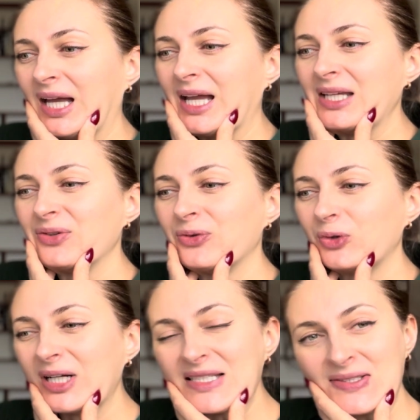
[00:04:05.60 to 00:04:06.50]
it
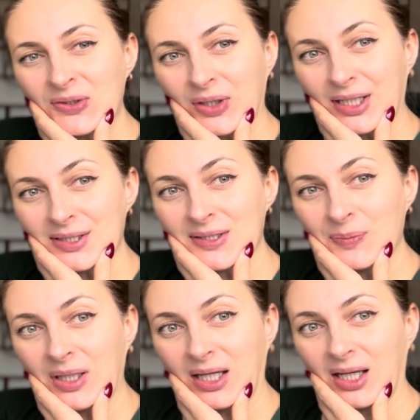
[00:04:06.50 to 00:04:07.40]
frustrates
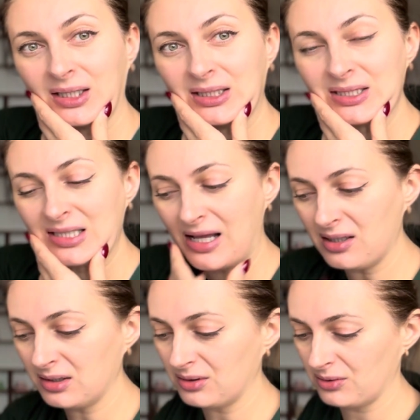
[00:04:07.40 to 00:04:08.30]
me, and I'll tell
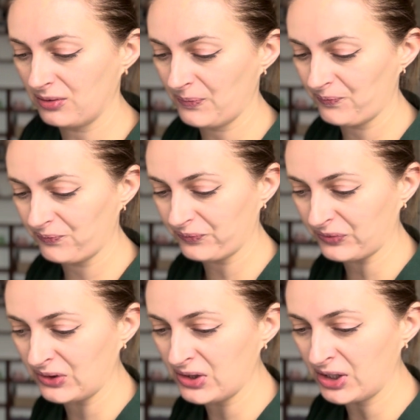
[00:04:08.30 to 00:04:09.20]
you,
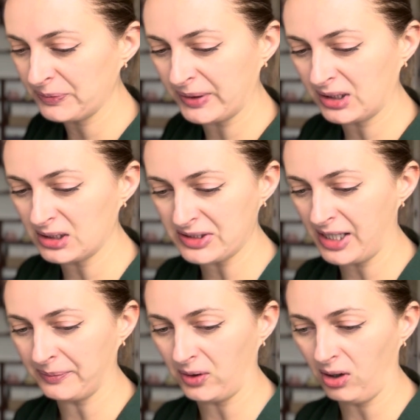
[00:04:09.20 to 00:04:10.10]
not because
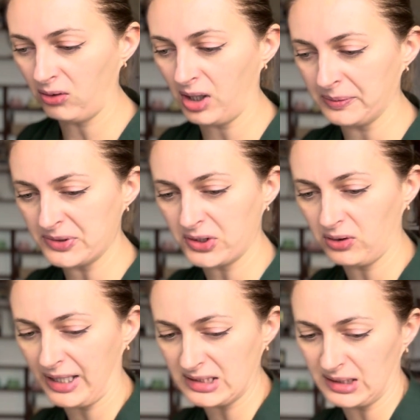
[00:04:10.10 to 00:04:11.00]
I'm so
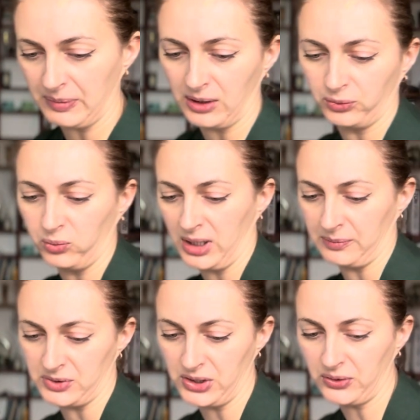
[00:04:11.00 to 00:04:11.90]
assy about what
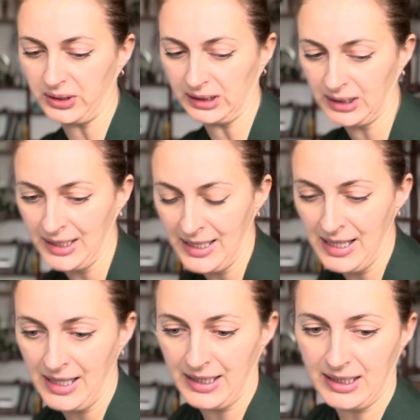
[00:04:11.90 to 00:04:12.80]
I'm doing.
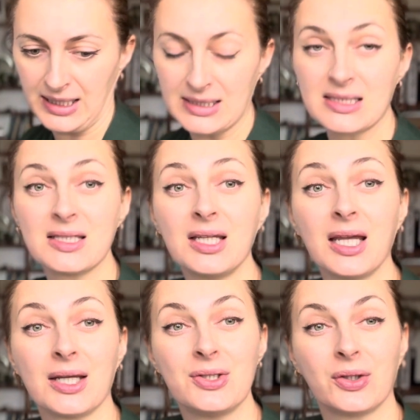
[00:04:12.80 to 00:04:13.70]
It's the
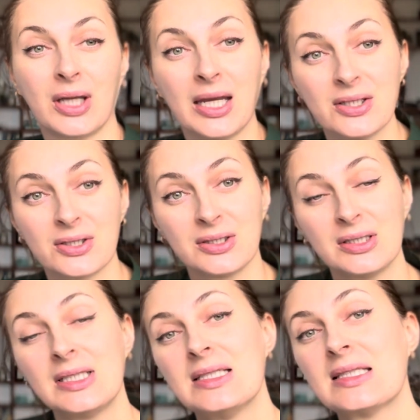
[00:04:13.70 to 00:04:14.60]
education.
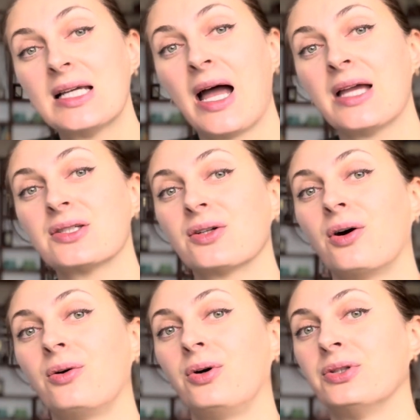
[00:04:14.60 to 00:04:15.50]
These guys
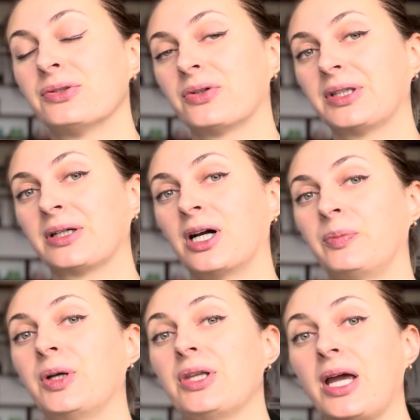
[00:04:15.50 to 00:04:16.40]
go onto red
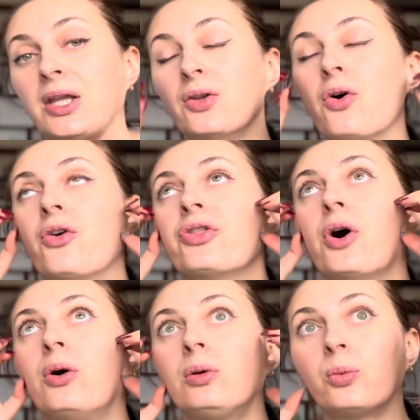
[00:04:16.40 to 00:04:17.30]
carpet and the
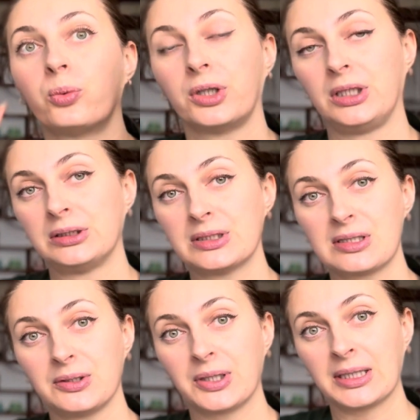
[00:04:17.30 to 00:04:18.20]
whole world is
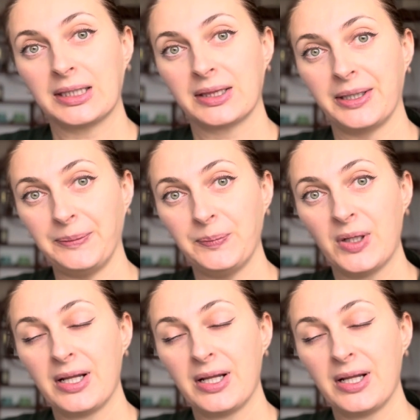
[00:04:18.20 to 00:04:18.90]
looking at them.